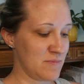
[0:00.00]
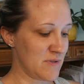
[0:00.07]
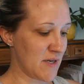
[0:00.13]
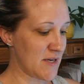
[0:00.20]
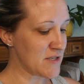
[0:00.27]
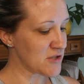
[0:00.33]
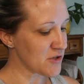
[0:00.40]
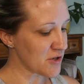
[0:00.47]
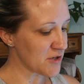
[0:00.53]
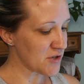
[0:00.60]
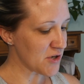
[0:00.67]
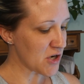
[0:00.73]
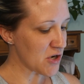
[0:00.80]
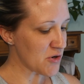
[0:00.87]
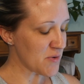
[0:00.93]
days are gonna
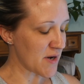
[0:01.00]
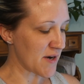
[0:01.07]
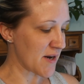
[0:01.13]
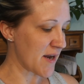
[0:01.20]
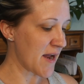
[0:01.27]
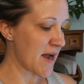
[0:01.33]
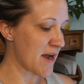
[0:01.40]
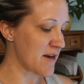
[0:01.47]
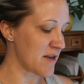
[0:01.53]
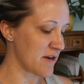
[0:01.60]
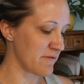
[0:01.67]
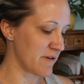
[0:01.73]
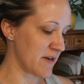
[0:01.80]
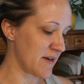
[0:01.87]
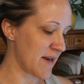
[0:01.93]
go, and I had it
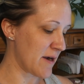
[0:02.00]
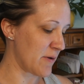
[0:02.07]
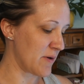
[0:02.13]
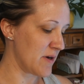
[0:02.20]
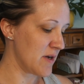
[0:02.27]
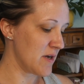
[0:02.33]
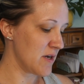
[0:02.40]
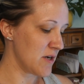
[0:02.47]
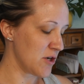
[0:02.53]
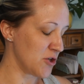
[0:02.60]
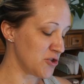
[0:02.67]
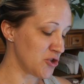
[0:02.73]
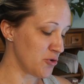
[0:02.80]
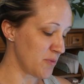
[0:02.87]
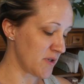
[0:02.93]
written out
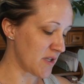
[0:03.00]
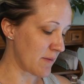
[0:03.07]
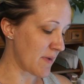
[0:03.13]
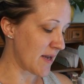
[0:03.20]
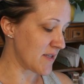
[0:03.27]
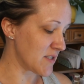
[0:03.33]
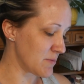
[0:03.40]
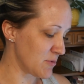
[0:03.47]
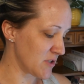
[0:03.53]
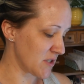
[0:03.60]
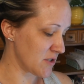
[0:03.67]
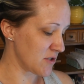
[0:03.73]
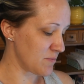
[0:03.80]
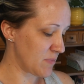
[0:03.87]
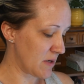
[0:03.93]
assuming that Madison was
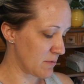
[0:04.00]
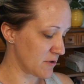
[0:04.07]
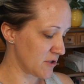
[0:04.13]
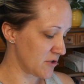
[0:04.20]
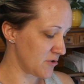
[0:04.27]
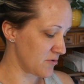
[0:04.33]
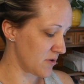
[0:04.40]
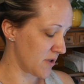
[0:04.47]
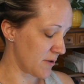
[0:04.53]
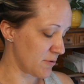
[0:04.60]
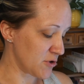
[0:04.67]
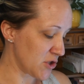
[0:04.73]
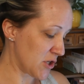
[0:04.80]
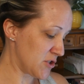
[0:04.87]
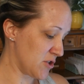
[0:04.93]
gonna be able to do the
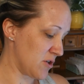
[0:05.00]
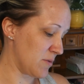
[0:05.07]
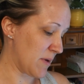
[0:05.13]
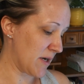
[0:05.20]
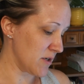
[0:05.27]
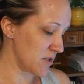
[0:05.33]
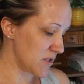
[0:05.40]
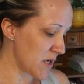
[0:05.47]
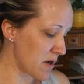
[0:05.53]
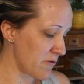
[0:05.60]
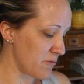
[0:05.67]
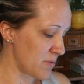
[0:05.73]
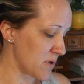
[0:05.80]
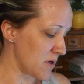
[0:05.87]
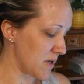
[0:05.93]
language arts all by
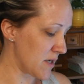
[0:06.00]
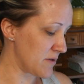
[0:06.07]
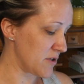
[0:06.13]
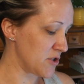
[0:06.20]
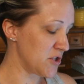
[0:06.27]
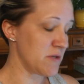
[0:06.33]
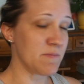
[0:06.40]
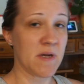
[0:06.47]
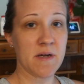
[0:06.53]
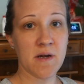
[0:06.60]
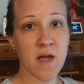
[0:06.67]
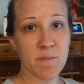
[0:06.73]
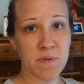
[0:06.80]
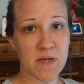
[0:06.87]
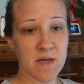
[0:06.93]
herself, but now that she might
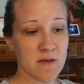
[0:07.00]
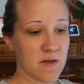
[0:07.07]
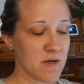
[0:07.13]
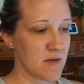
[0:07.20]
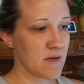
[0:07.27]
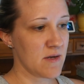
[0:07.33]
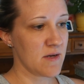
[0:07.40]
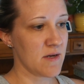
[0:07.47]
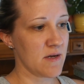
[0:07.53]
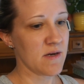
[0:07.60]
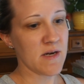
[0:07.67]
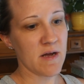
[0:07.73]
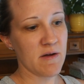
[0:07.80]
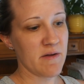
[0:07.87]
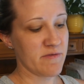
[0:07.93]
not be,
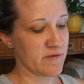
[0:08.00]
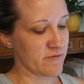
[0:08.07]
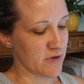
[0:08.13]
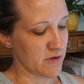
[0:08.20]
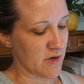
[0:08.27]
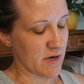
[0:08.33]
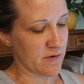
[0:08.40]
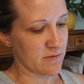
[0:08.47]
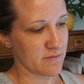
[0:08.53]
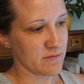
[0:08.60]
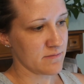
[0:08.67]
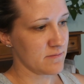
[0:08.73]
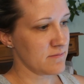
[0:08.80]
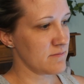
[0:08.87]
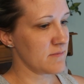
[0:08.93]
now I have to figure out,
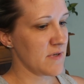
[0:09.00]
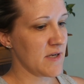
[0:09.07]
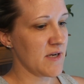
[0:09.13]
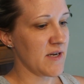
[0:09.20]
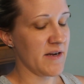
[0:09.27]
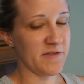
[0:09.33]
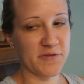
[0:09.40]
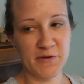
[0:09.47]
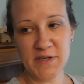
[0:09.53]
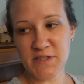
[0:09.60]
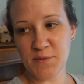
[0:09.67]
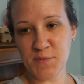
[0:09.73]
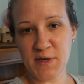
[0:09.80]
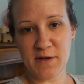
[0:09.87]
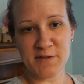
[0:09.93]
I have to write
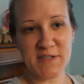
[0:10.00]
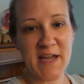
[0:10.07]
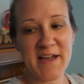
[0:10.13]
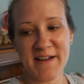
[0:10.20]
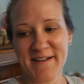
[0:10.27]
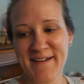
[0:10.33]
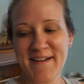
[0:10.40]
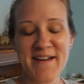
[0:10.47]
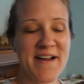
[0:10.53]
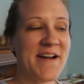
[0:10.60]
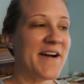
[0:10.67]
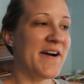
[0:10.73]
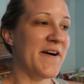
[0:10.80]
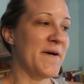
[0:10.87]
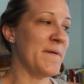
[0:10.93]
something else.
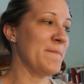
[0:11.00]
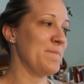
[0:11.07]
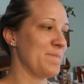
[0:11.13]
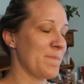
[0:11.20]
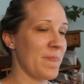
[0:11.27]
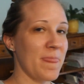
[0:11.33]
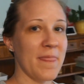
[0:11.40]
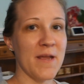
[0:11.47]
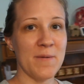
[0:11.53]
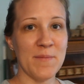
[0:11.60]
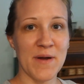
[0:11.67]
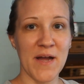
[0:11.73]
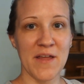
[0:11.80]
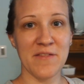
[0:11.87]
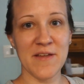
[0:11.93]

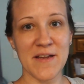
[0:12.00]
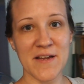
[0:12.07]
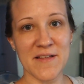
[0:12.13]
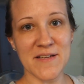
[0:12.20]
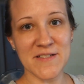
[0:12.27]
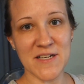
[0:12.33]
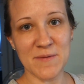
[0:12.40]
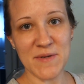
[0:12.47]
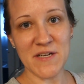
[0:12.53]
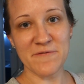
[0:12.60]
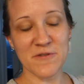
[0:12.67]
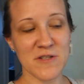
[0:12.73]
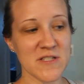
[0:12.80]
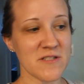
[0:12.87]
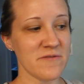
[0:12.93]
But I think that's gonna be it
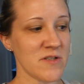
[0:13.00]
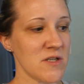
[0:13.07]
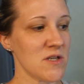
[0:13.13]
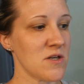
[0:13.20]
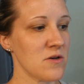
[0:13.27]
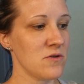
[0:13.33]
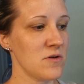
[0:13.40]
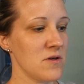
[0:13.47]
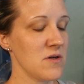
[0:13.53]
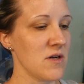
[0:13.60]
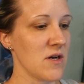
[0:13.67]
for this video.